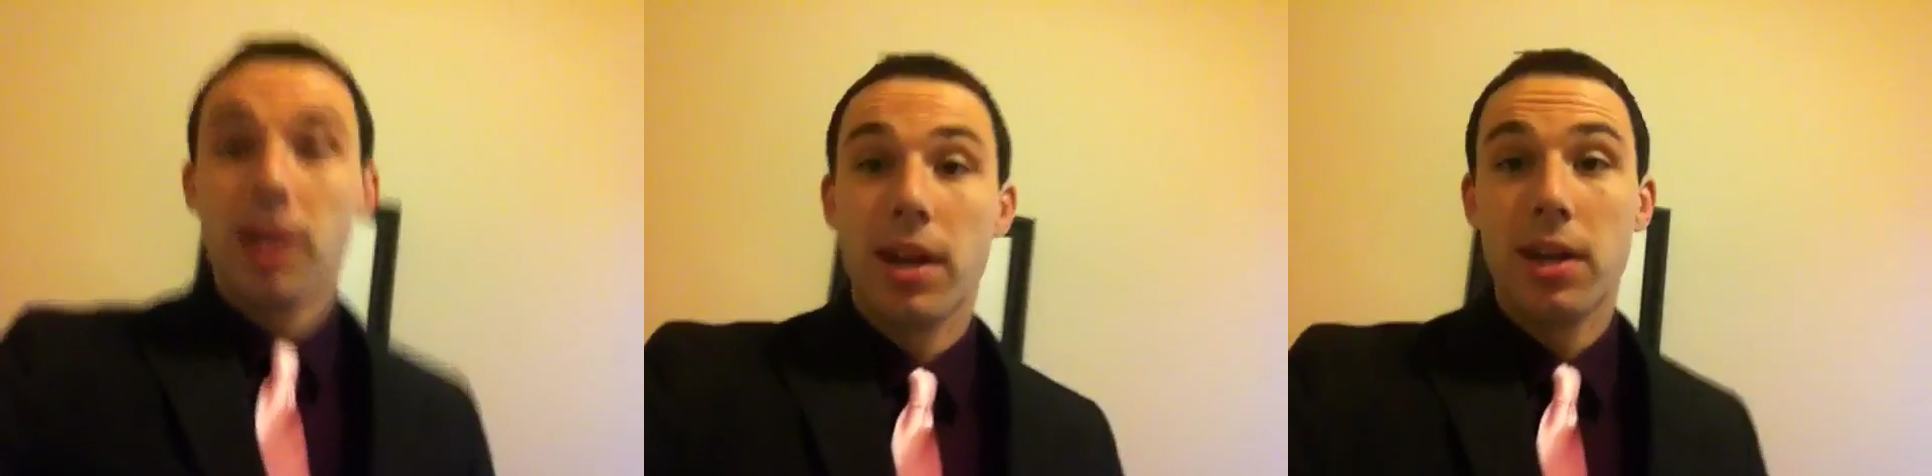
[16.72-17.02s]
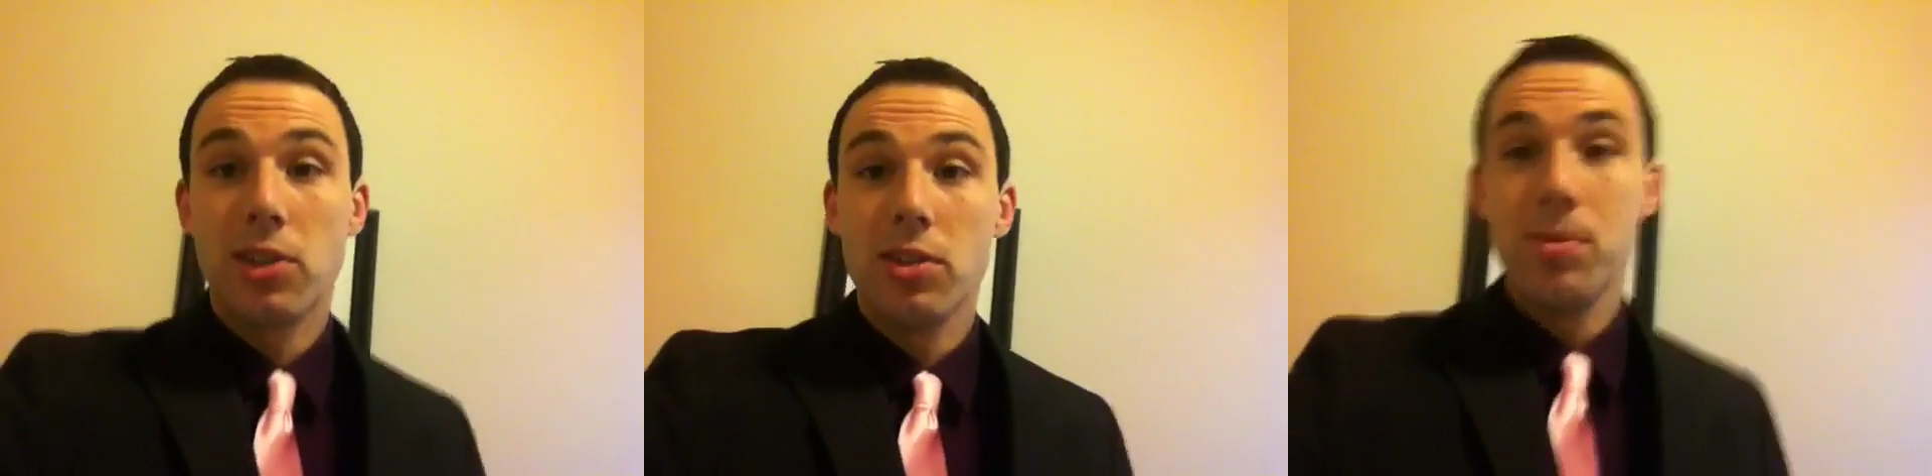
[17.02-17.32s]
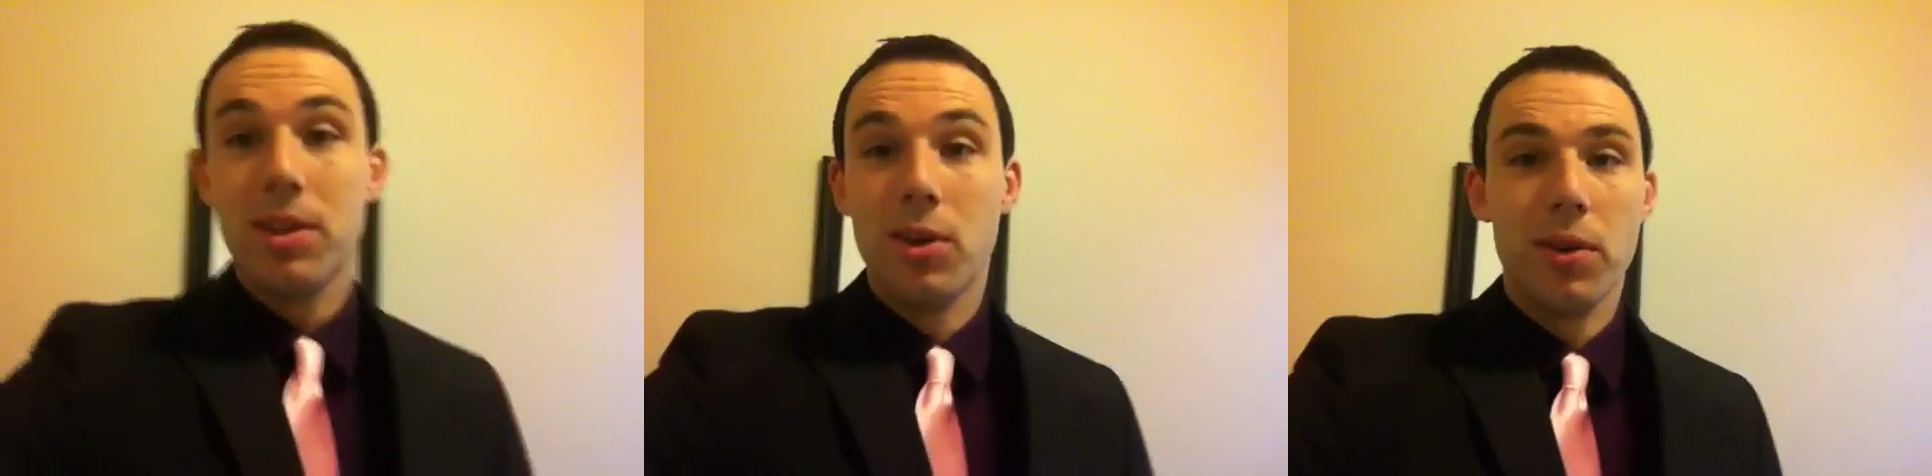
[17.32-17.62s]
gonna actually
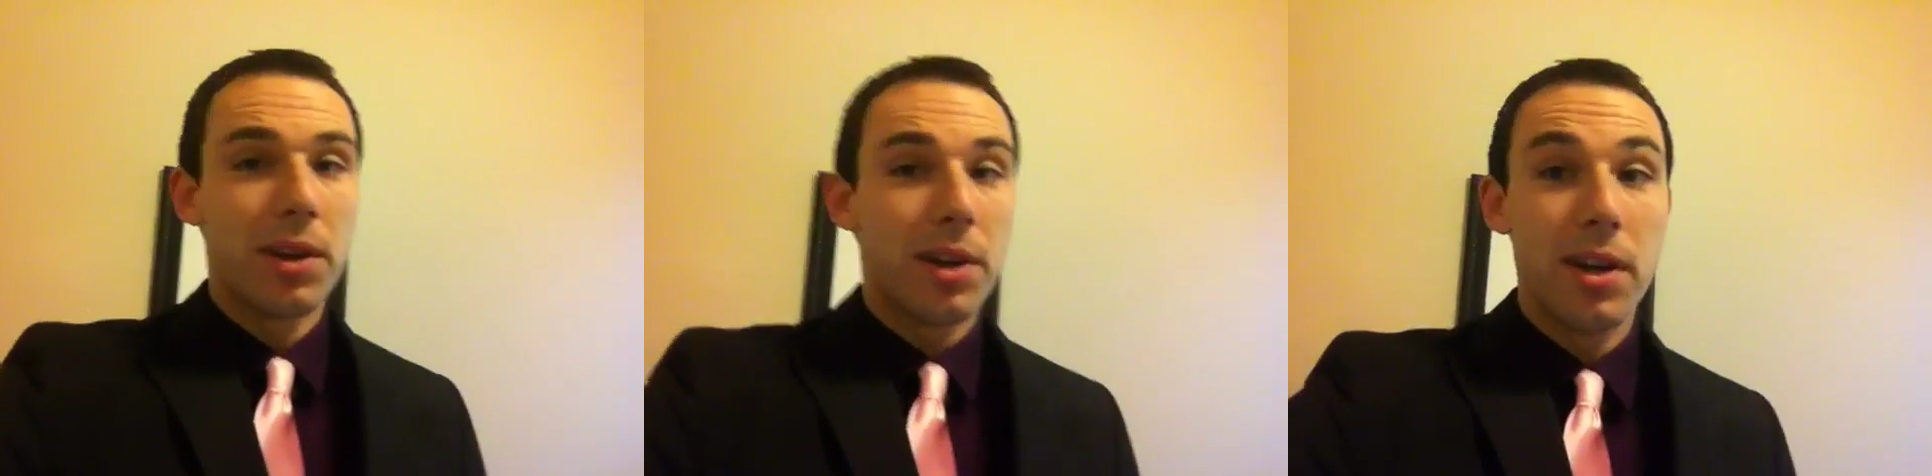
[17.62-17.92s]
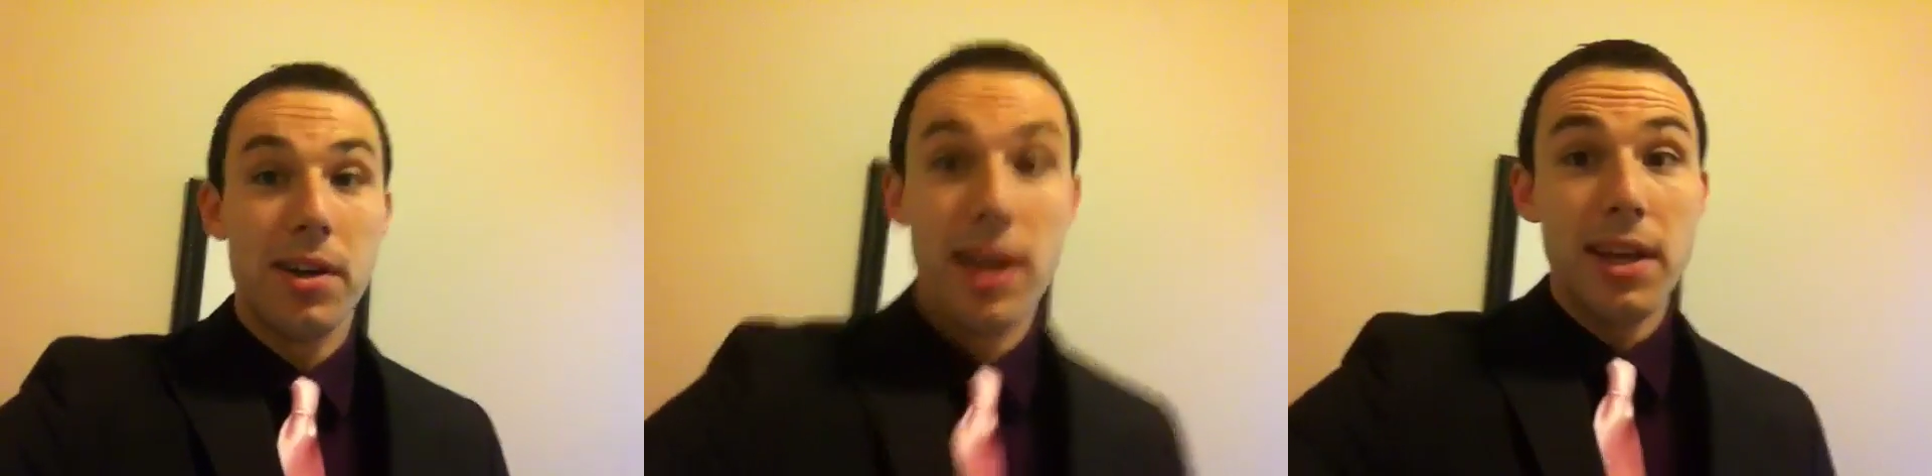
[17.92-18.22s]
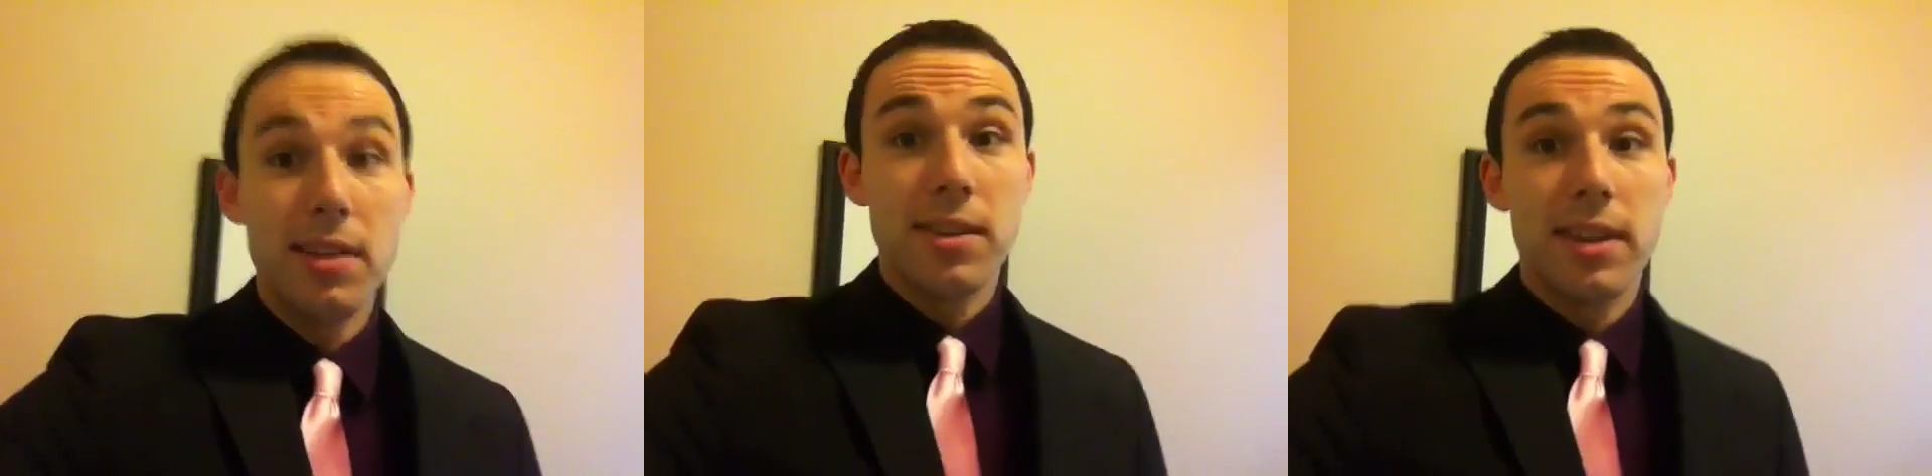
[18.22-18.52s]
be going on a
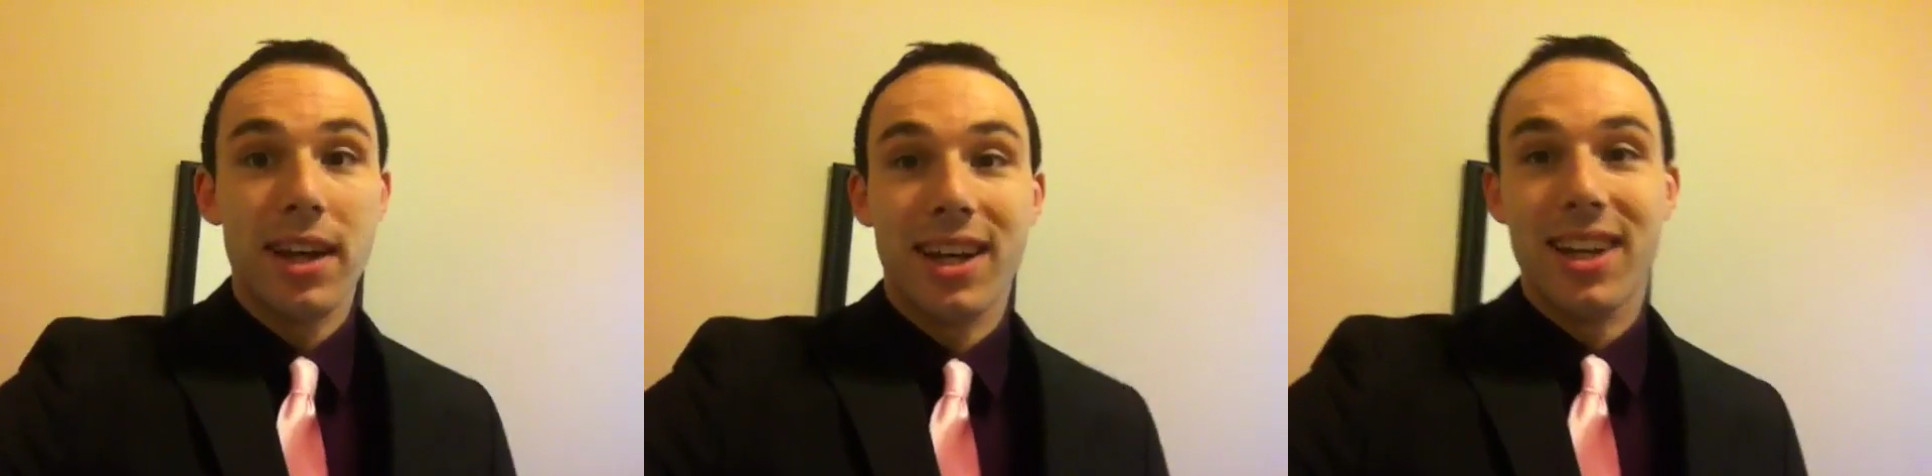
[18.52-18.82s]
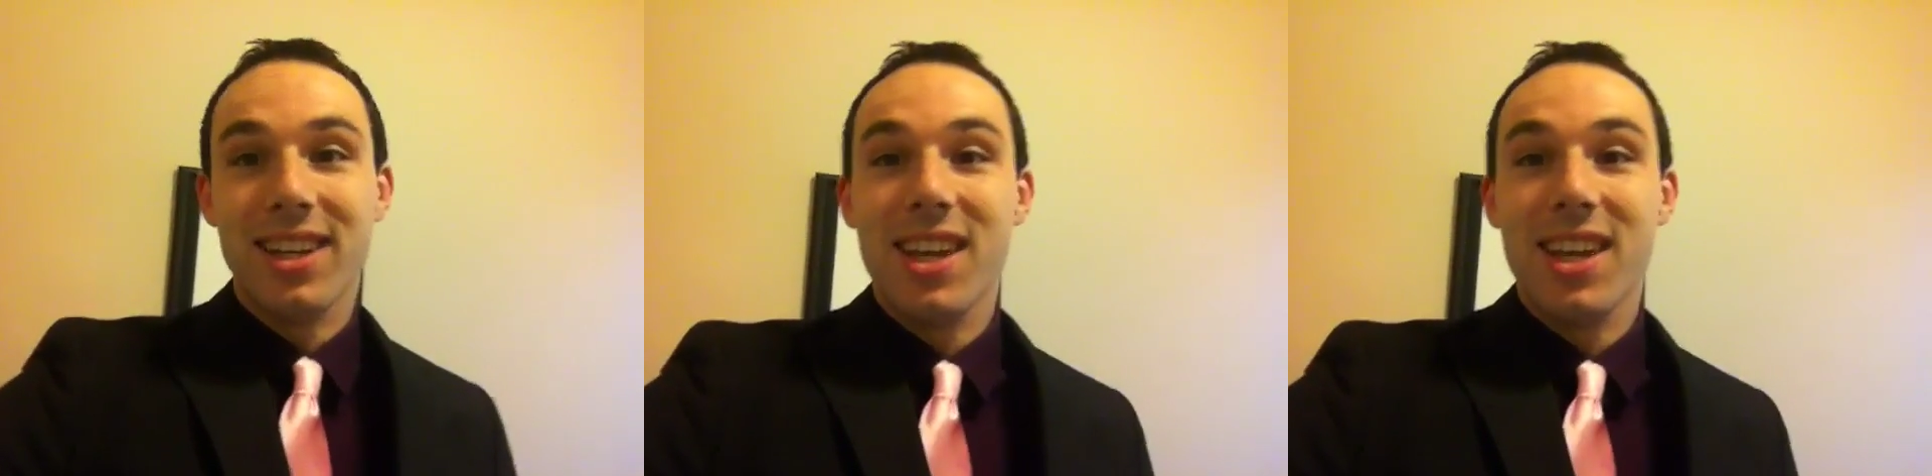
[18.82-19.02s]
date today.